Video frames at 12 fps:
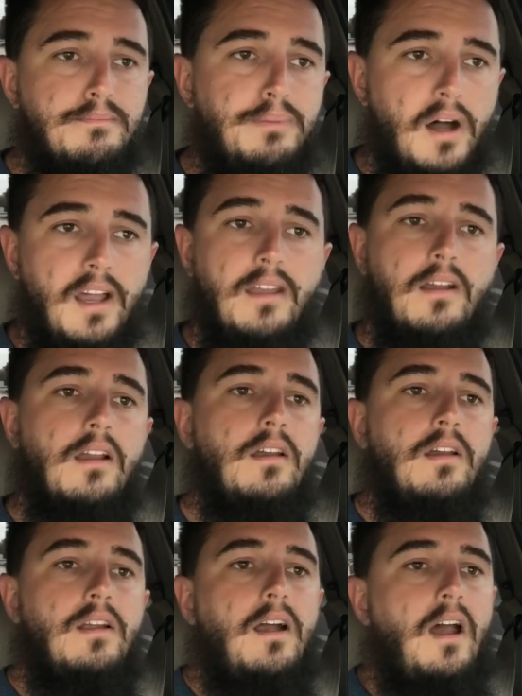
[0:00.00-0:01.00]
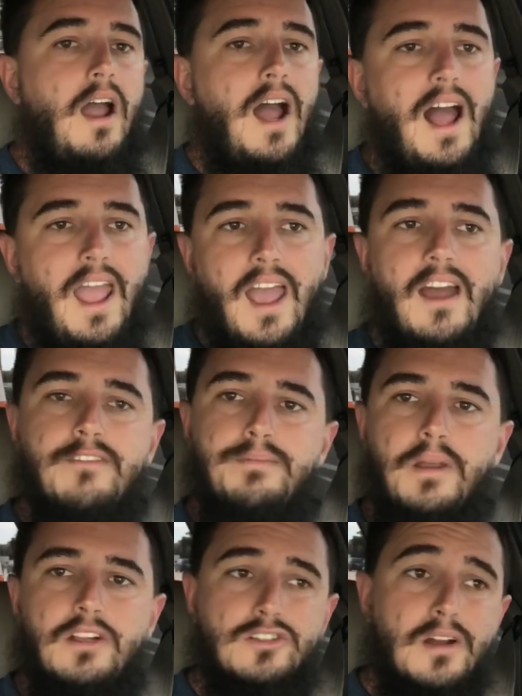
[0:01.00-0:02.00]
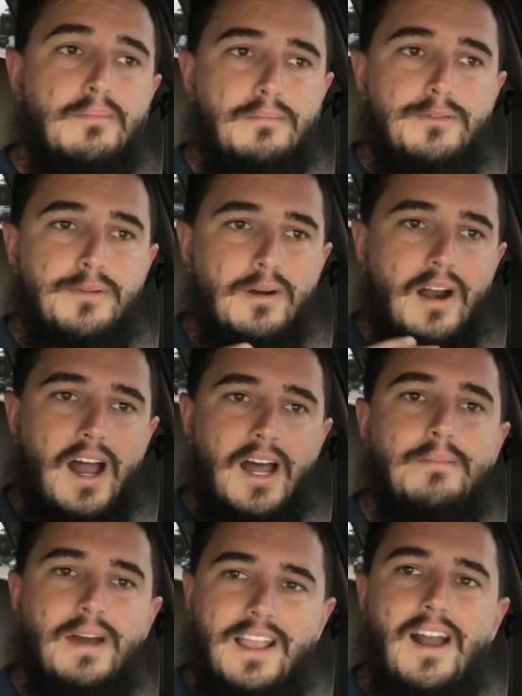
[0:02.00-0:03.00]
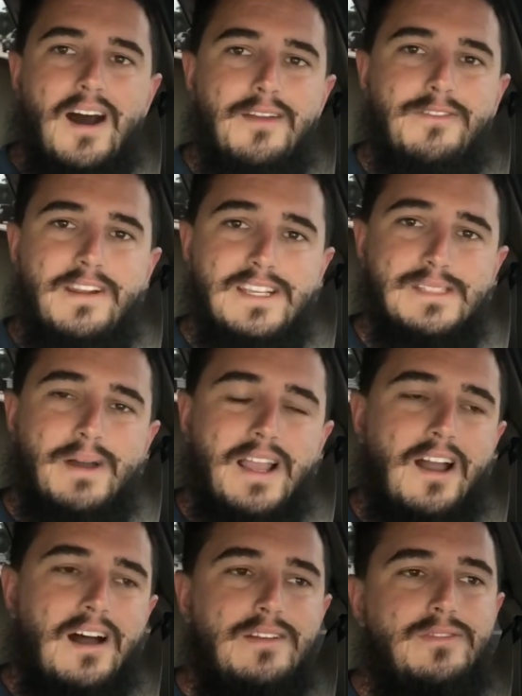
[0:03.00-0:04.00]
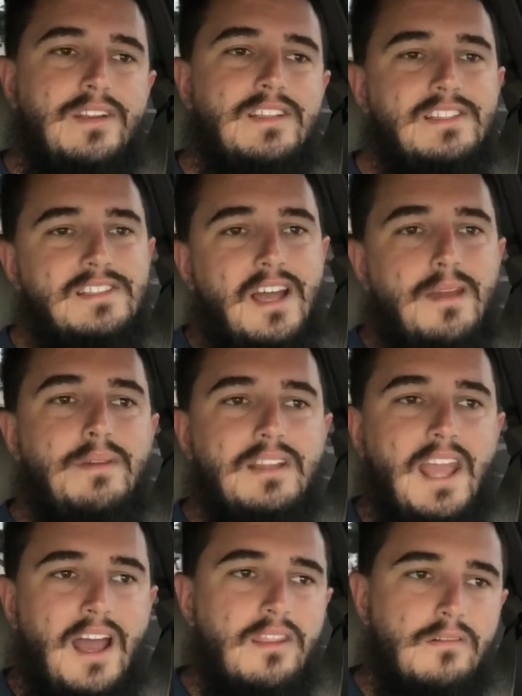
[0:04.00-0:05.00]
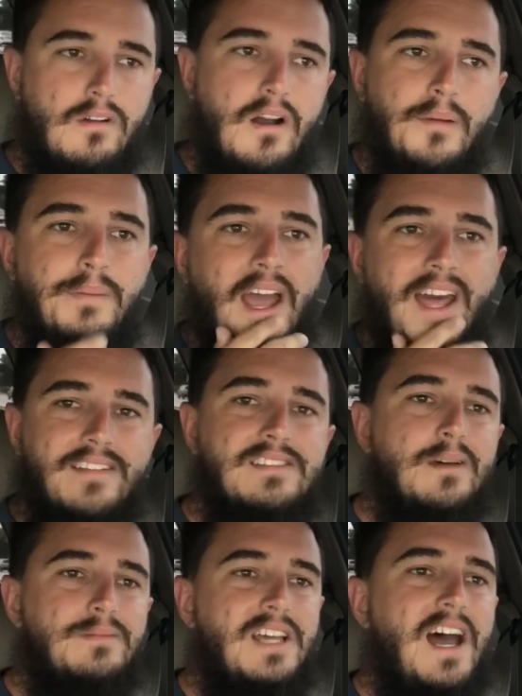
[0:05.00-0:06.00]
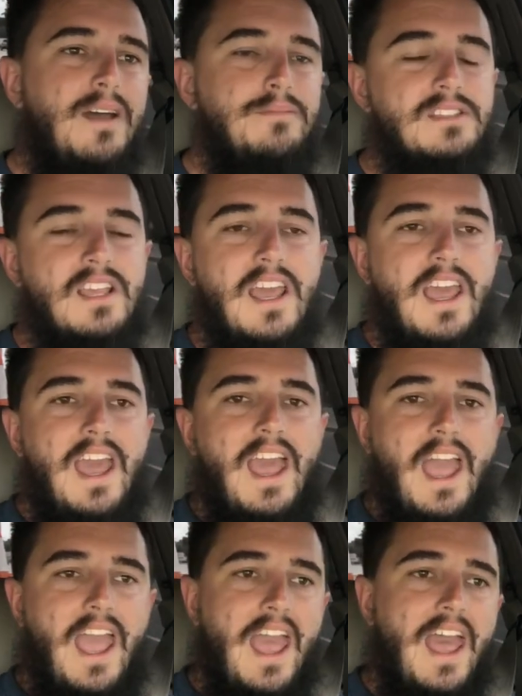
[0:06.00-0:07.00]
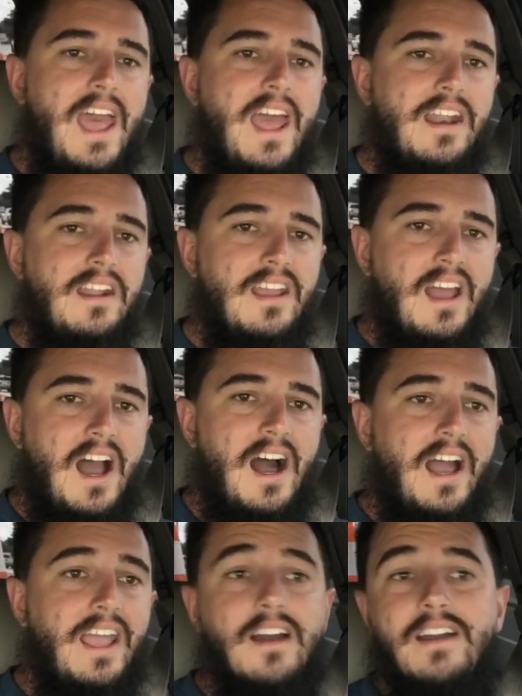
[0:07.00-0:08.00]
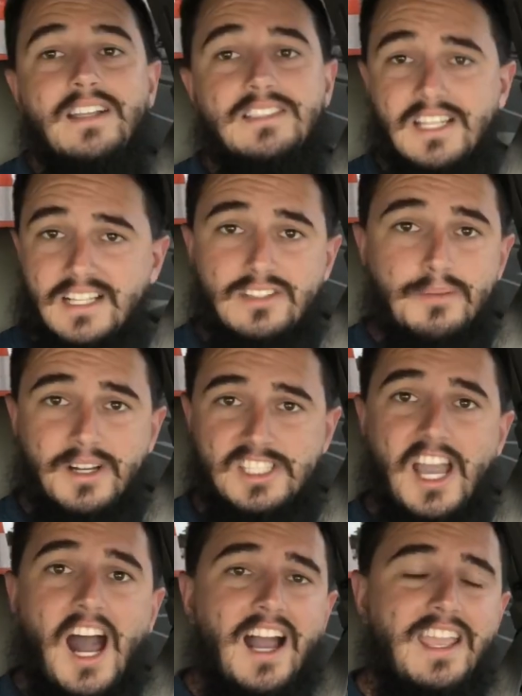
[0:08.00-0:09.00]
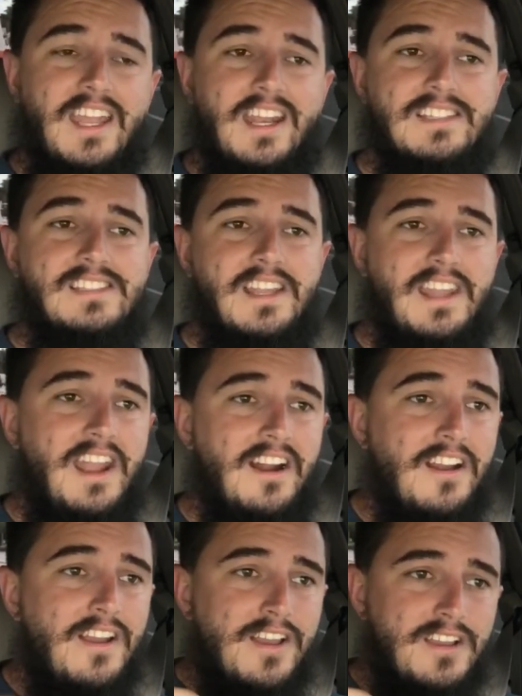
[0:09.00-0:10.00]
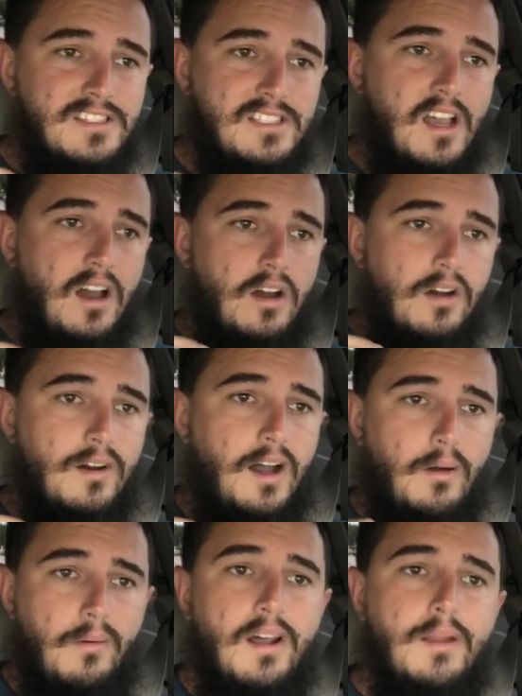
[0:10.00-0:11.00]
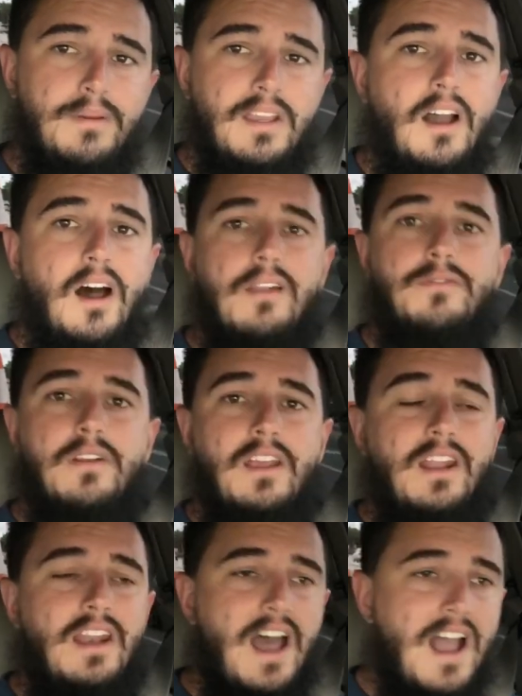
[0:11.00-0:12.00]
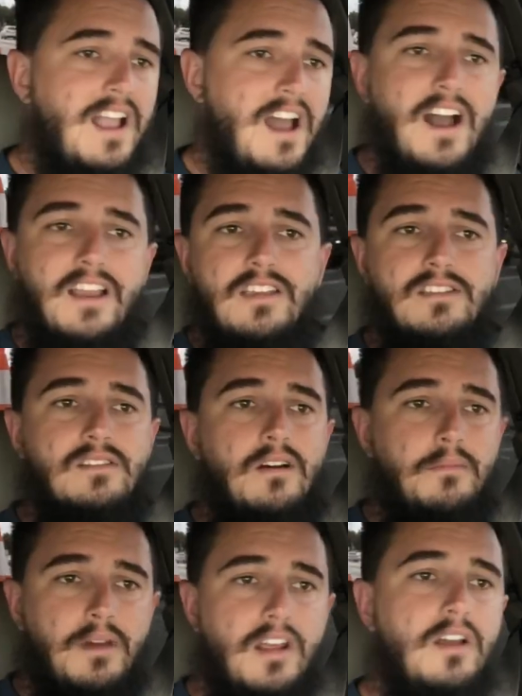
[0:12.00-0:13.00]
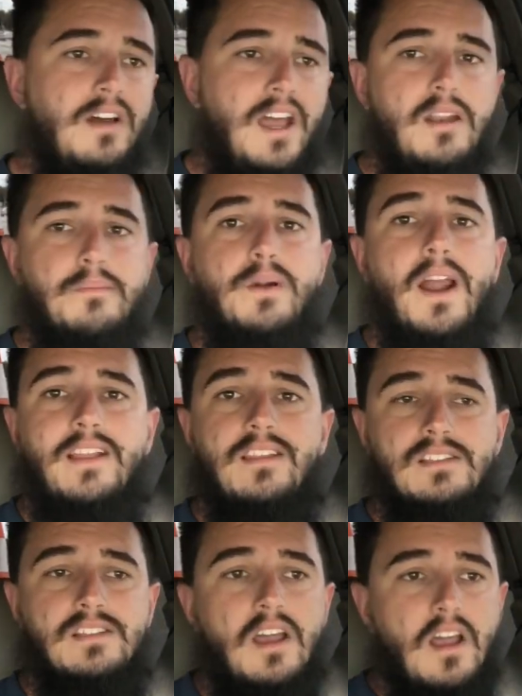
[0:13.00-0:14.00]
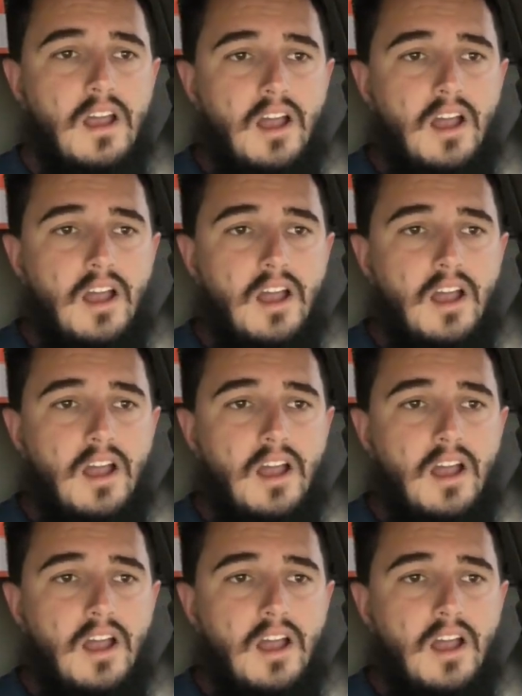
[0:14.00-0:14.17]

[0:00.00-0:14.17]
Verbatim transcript: But I have been trumped before on my confidence. My confidence has led me down the wrong path sometimes, and it leads to too much cockiness in there. So I want to be confident, not cocky, so I'm going to go ahead and practice